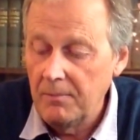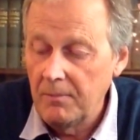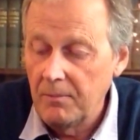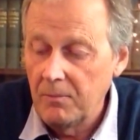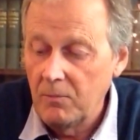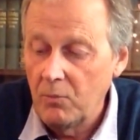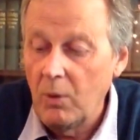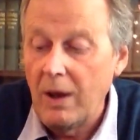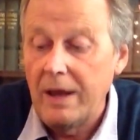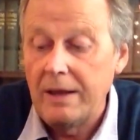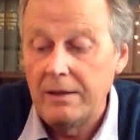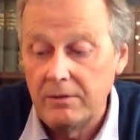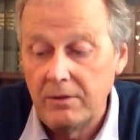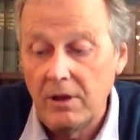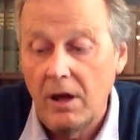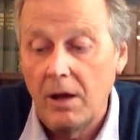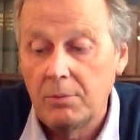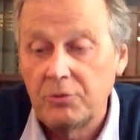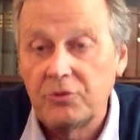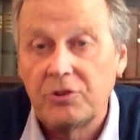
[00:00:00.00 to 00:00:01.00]
when
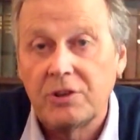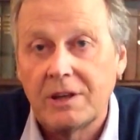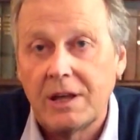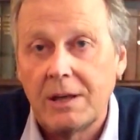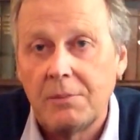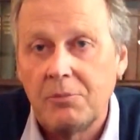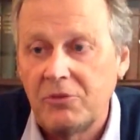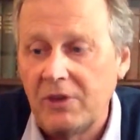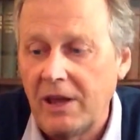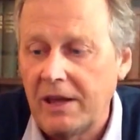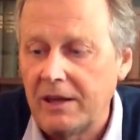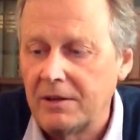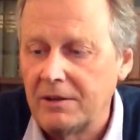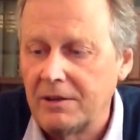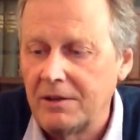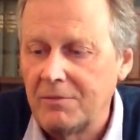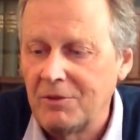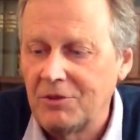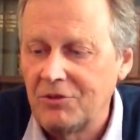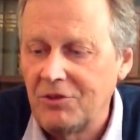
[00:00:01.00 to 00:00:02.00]
Derbyshire came second
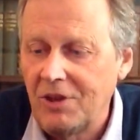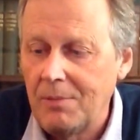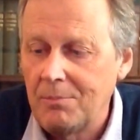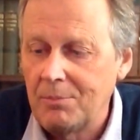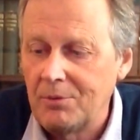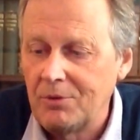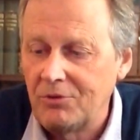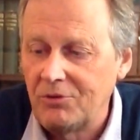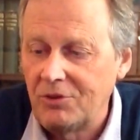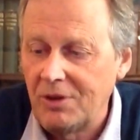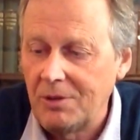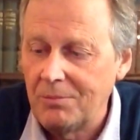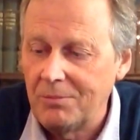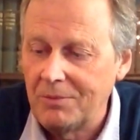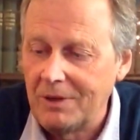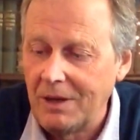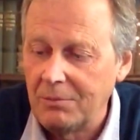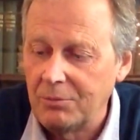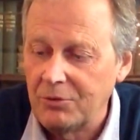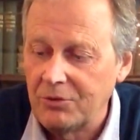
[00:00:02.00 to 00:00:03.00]
in the championship, and
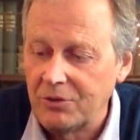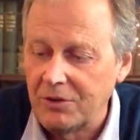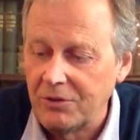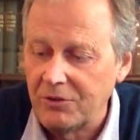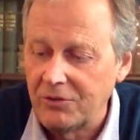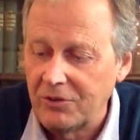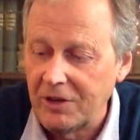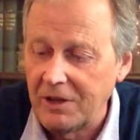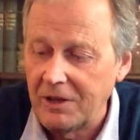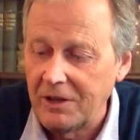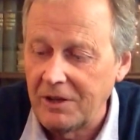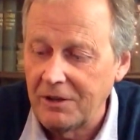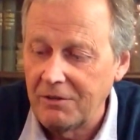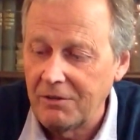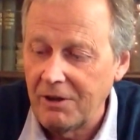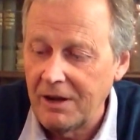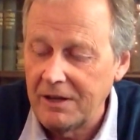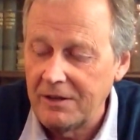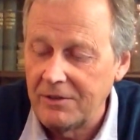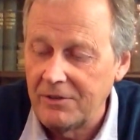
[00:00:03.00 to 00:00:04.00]
that was considered a
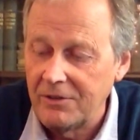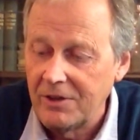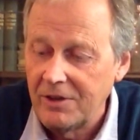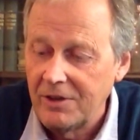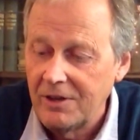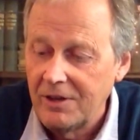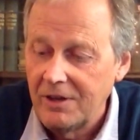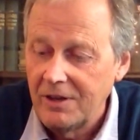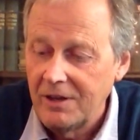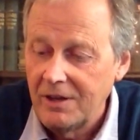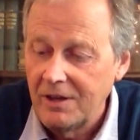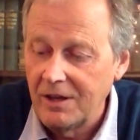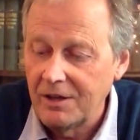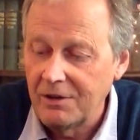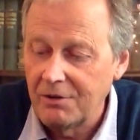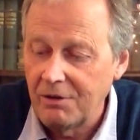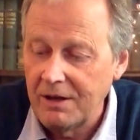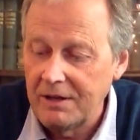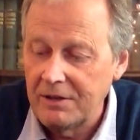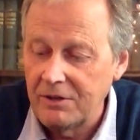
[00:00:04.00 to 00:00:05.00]
great
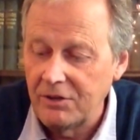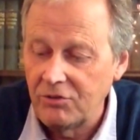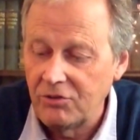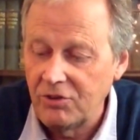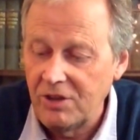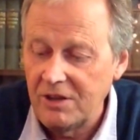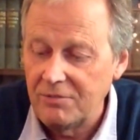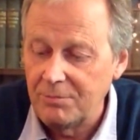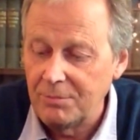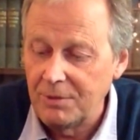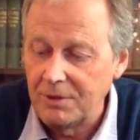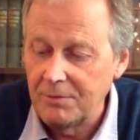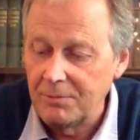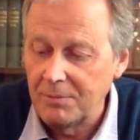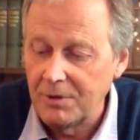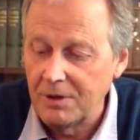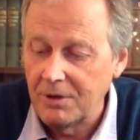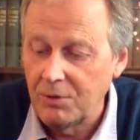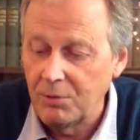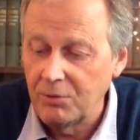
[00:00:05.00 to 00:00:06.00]
achievement.
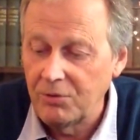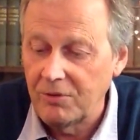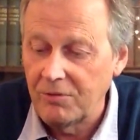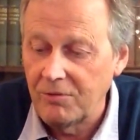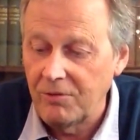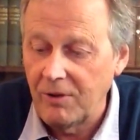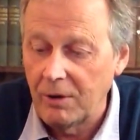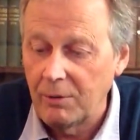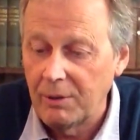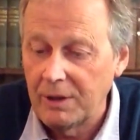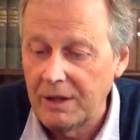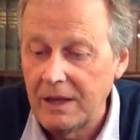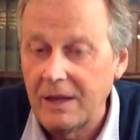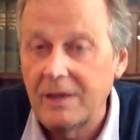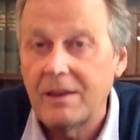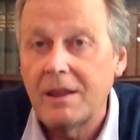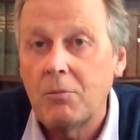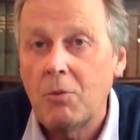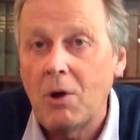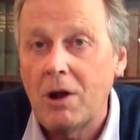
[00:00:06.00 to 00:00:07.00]
But of course, the following year
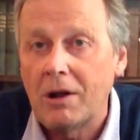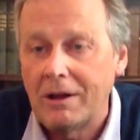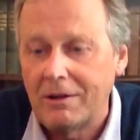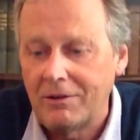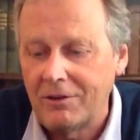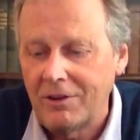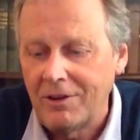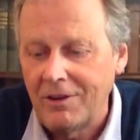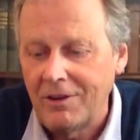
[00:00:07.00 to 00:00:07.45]
they won it.